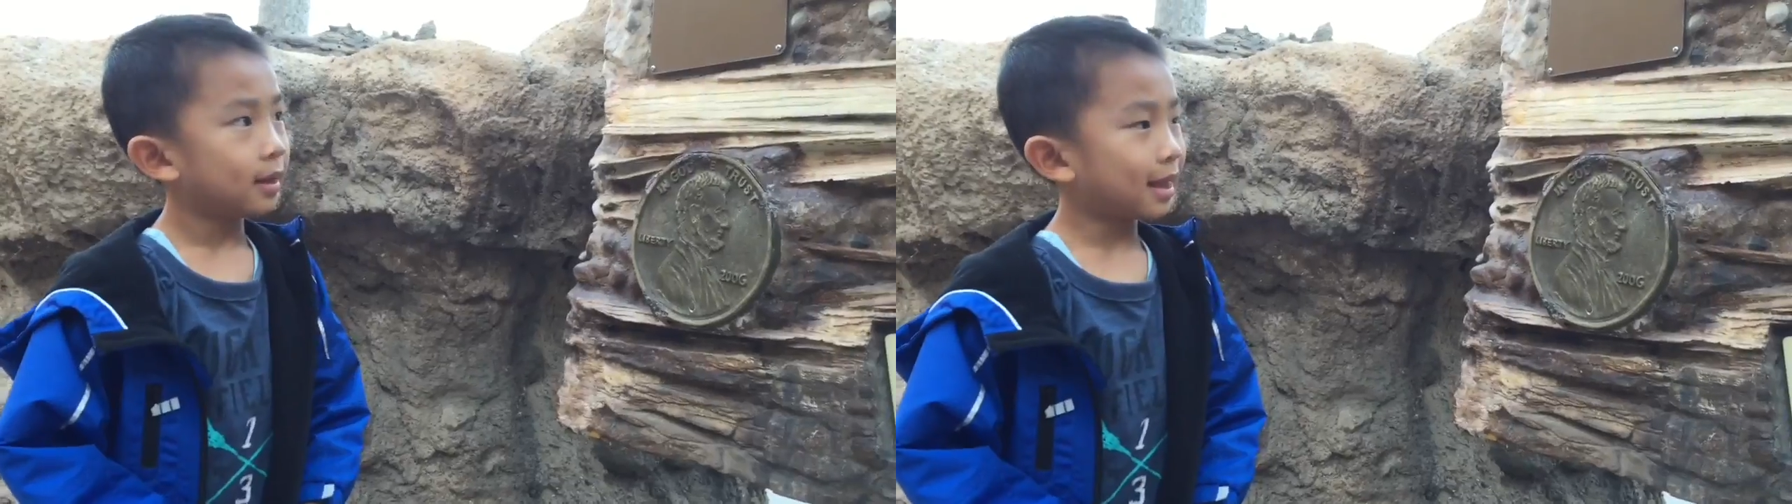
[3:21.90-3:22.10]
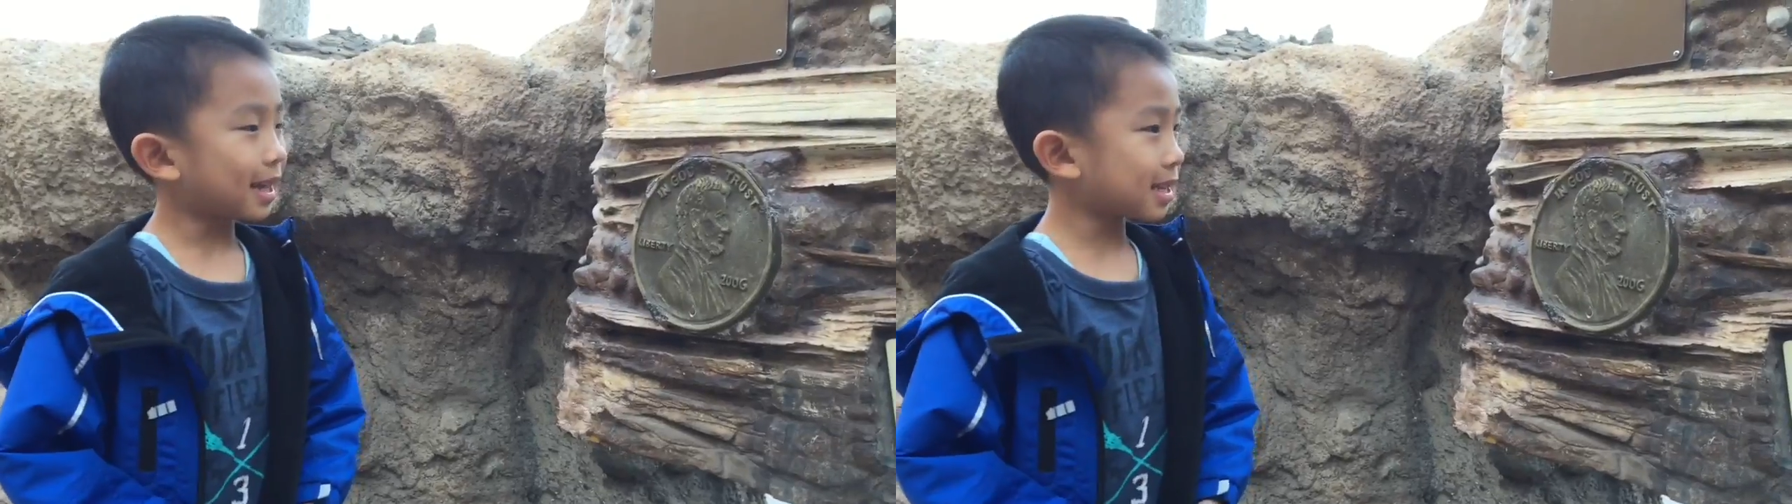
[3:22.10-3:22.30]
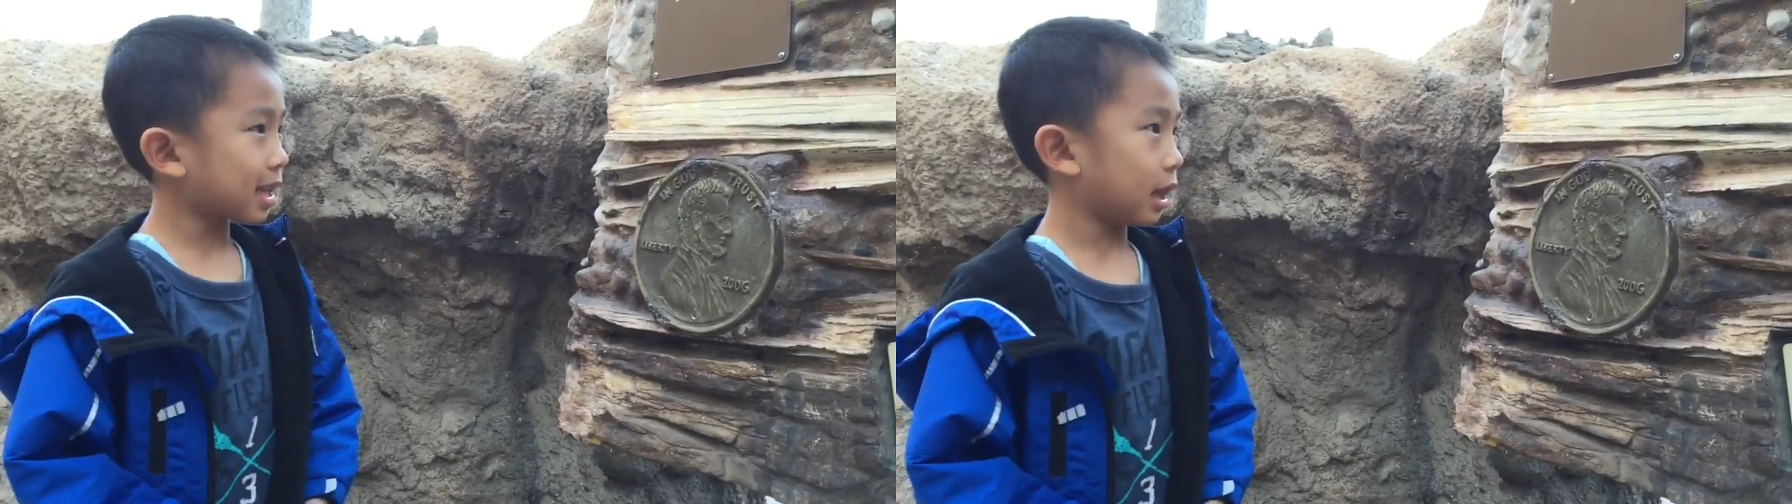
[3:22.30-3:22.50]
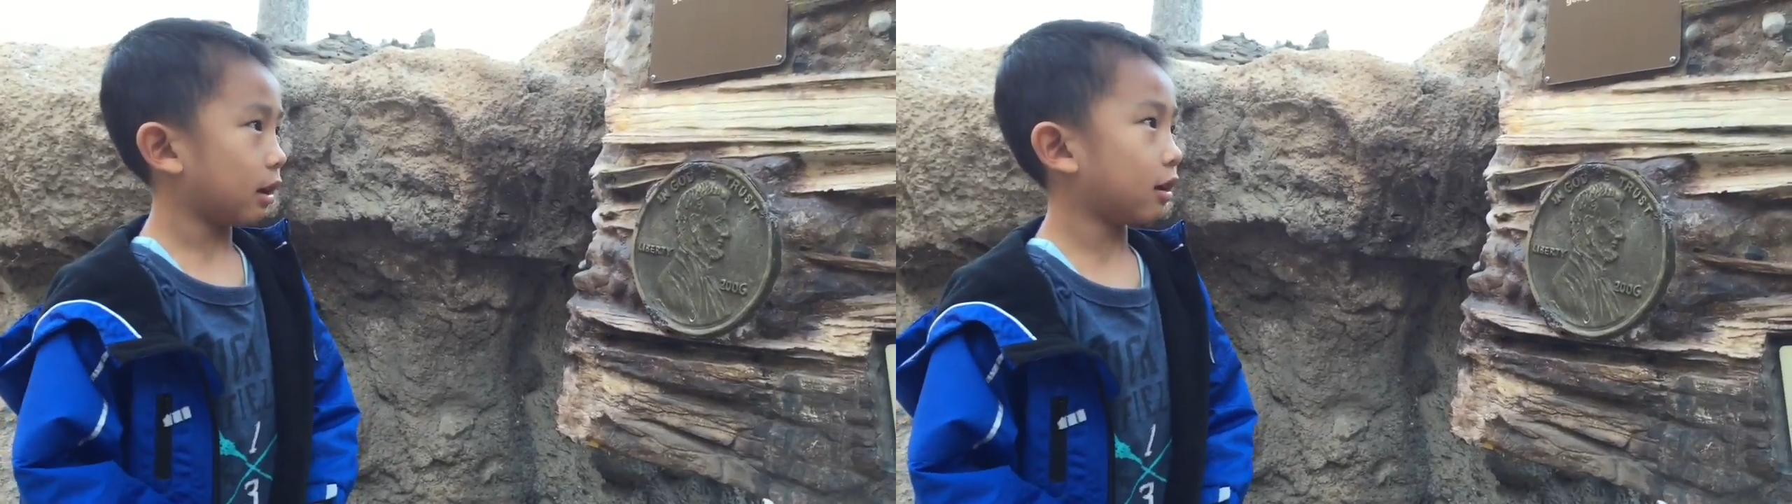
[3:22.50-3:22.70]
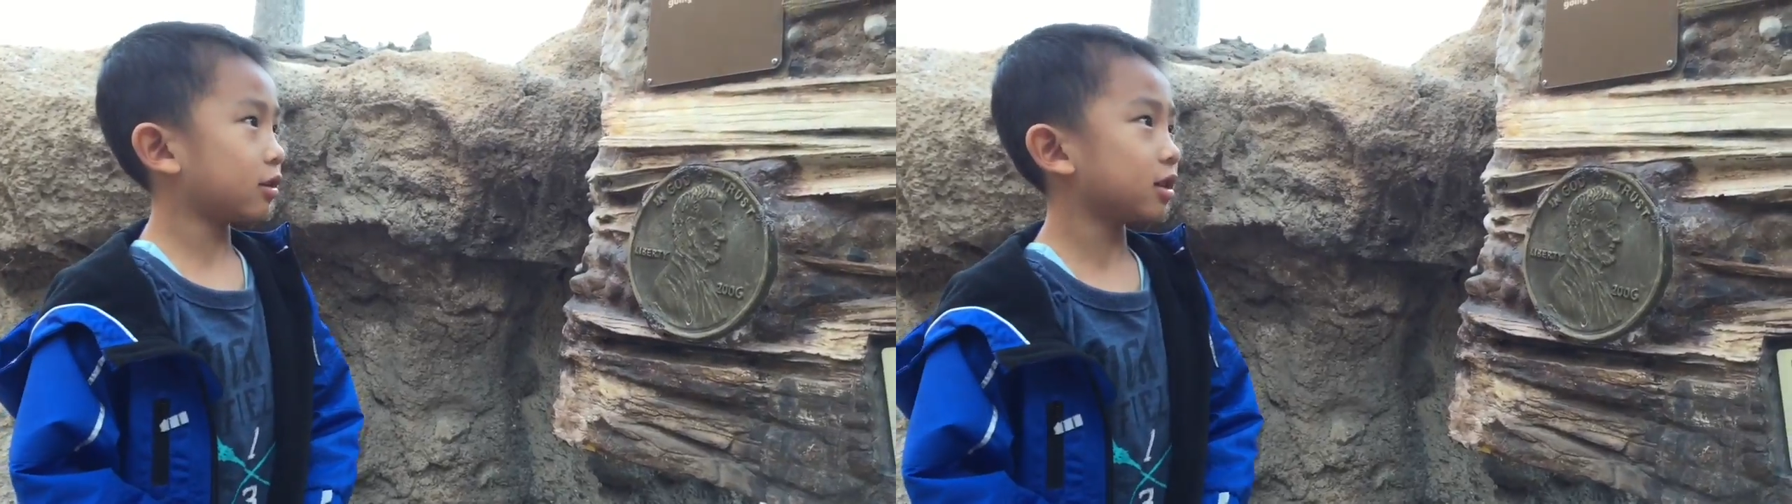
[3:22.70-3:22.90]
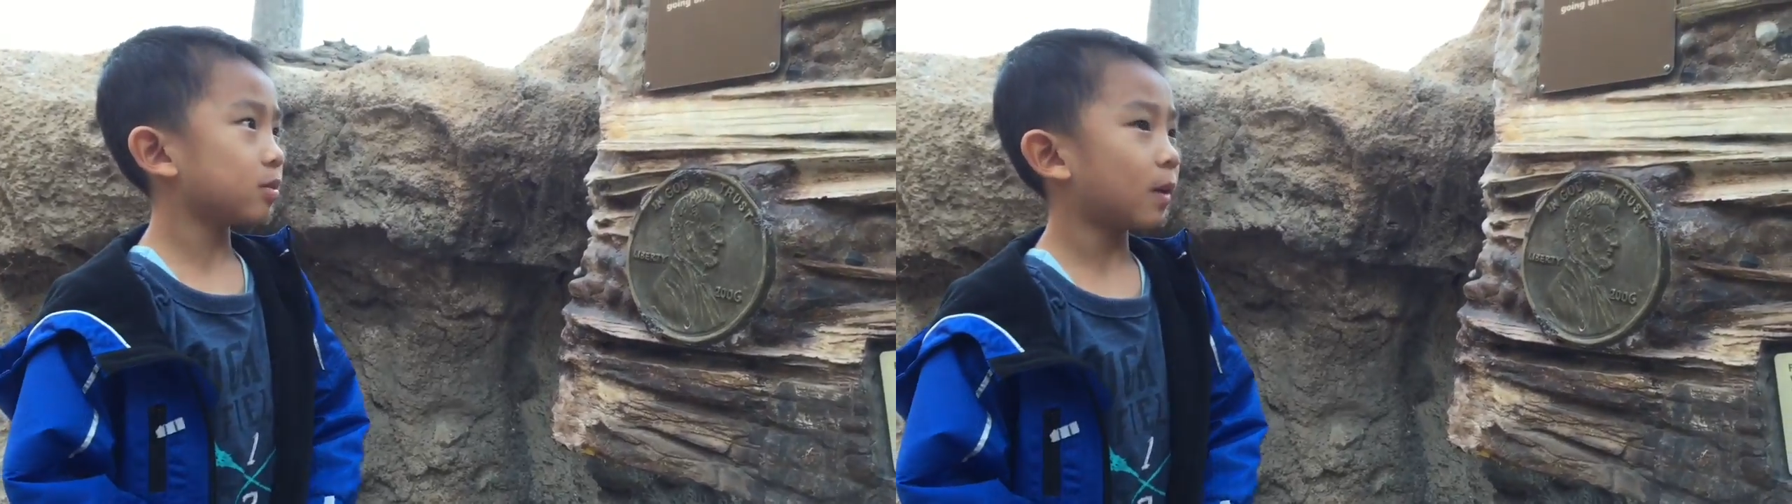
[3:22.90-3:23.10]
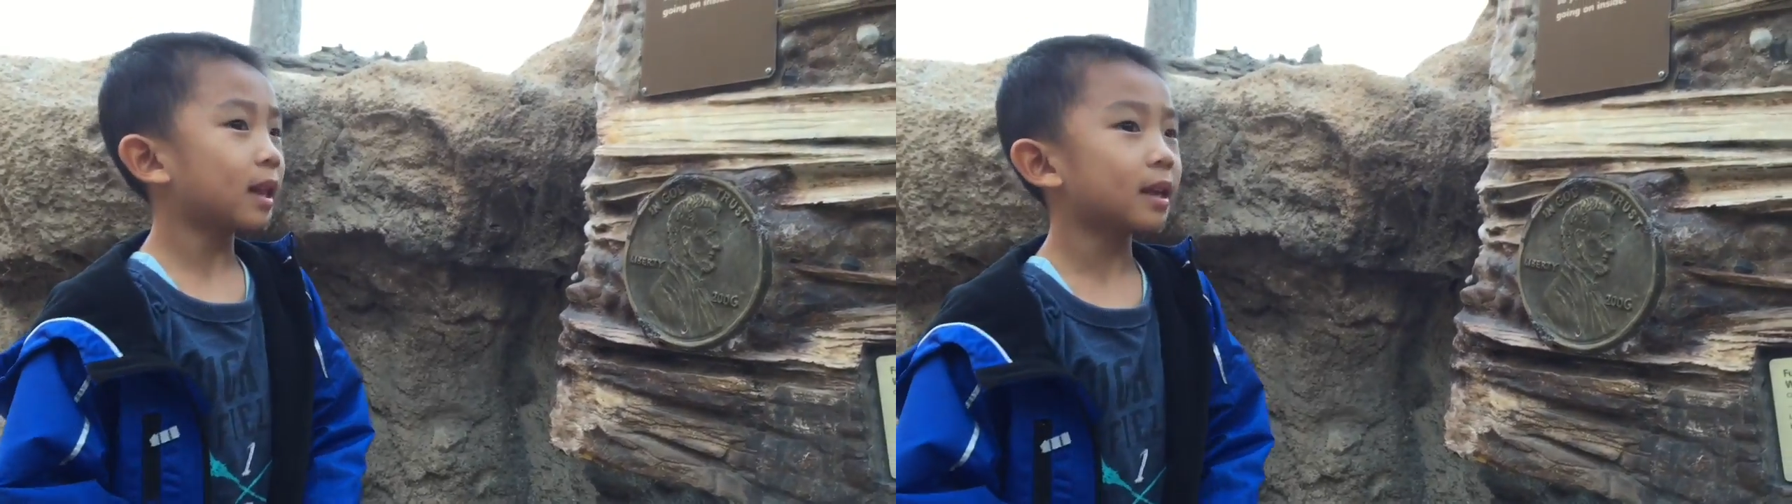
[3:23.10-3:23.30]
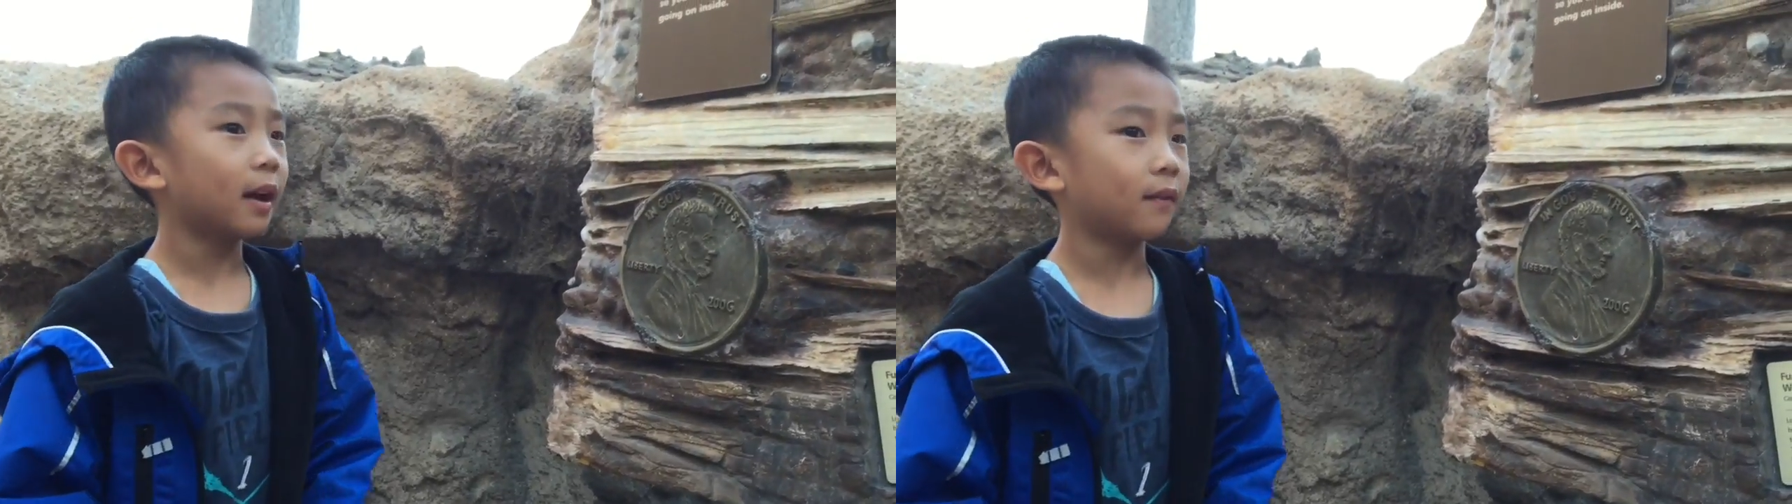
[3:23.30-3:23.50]
That's the largest
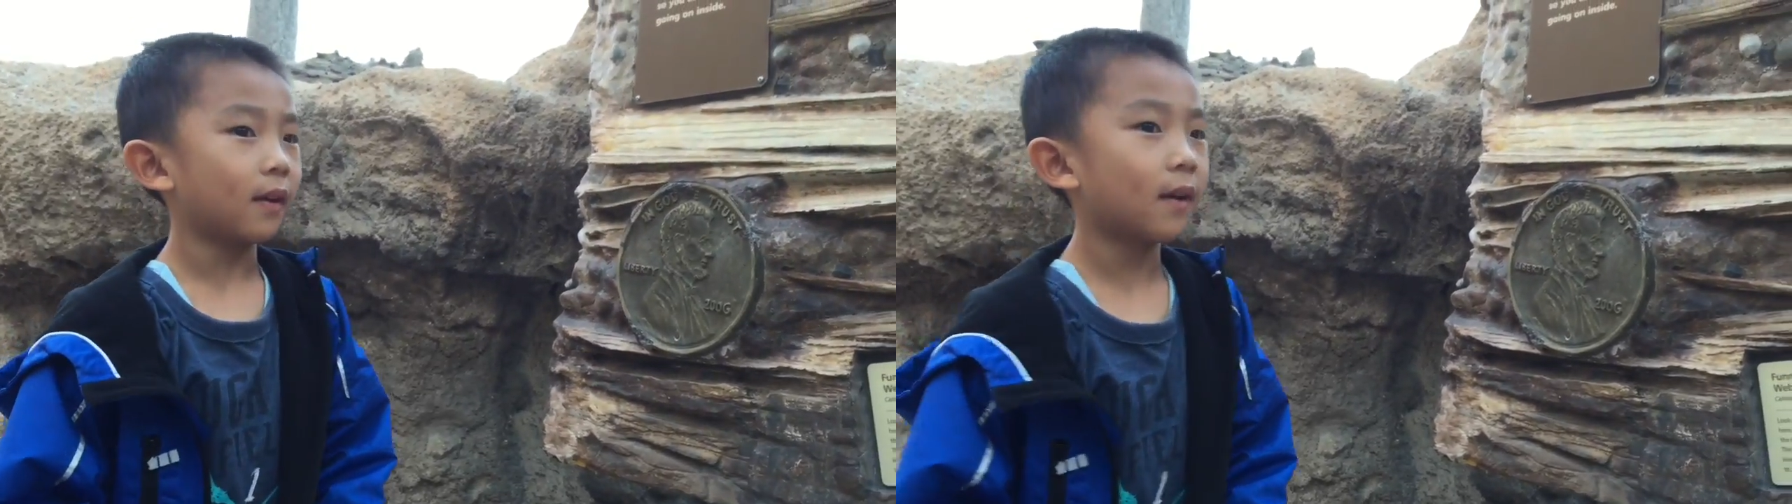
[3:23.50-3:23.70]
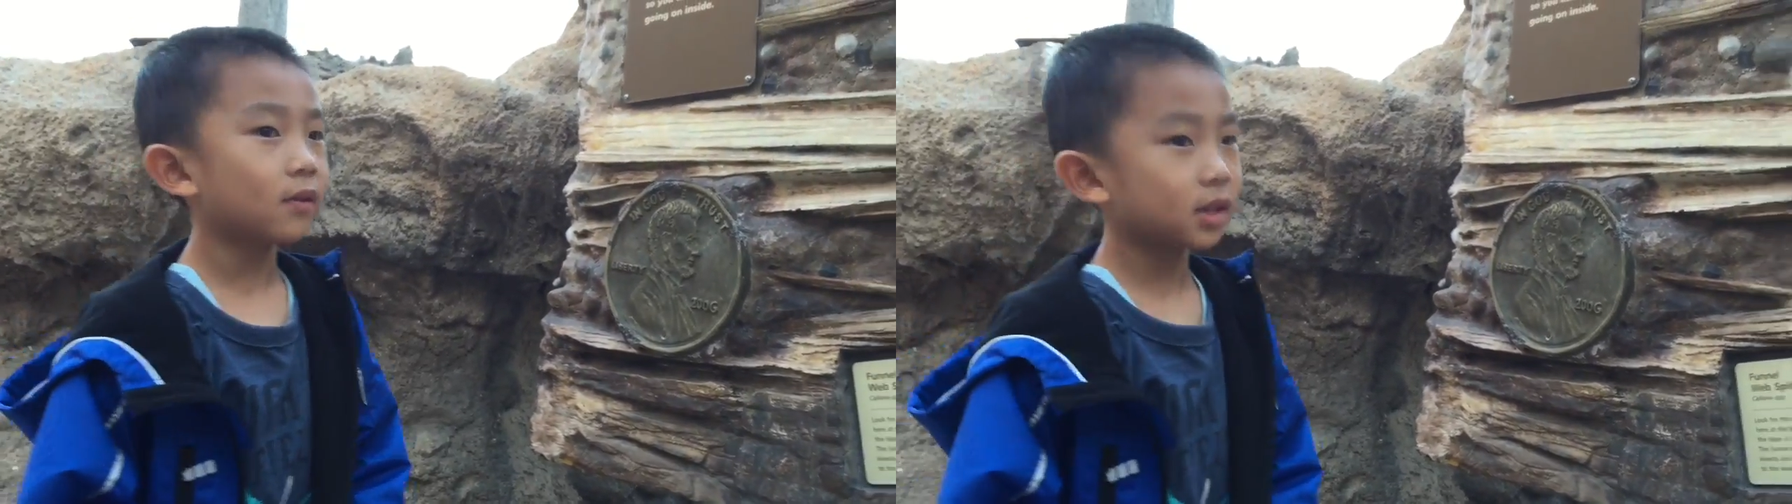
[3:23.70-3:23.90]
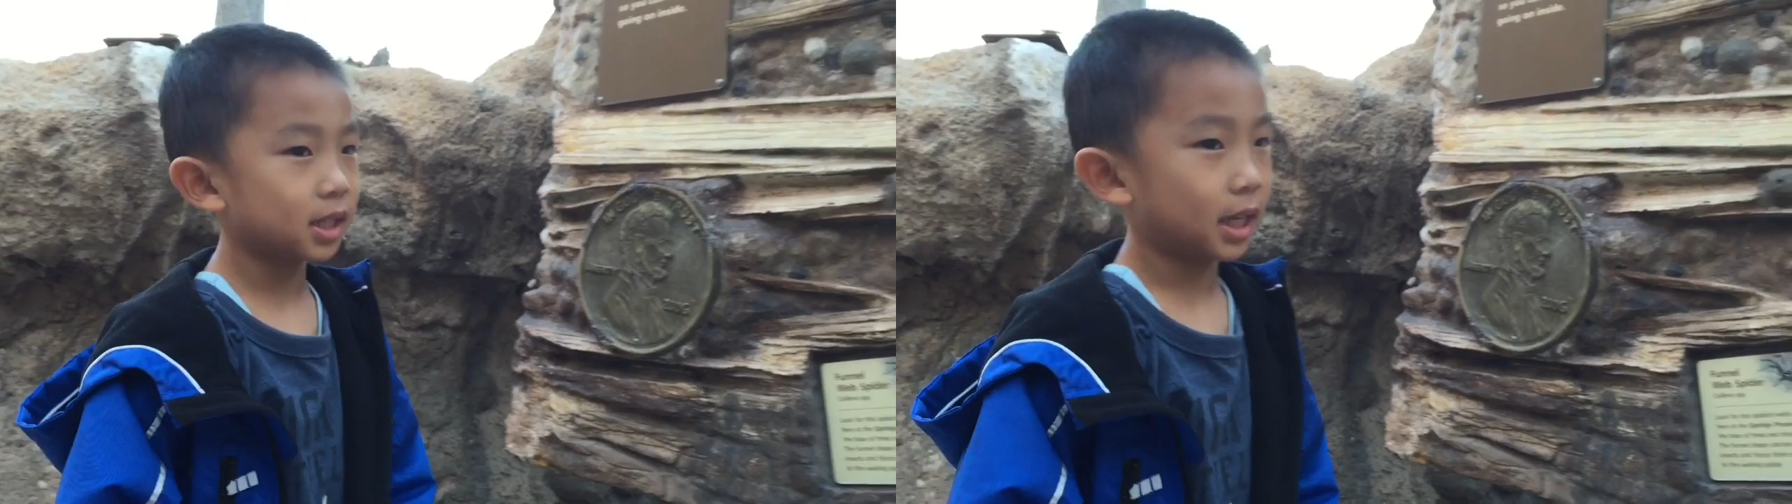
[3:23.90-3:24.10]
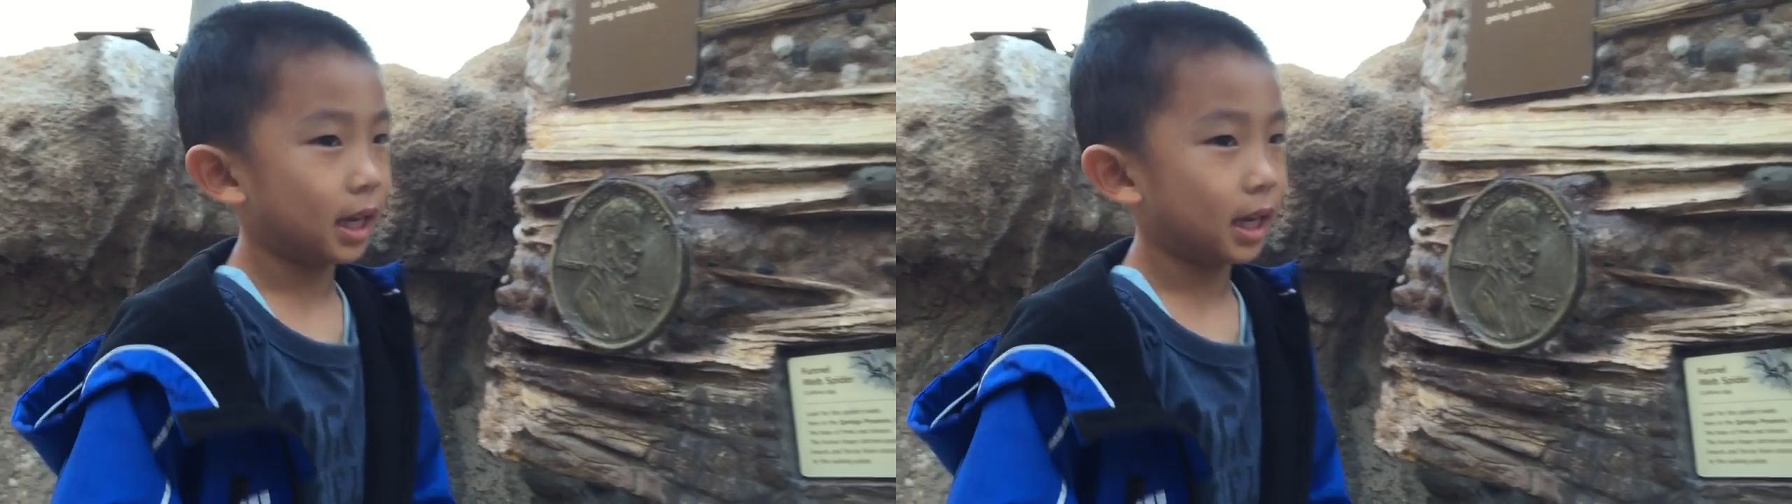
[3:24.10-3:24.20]
penny I've ever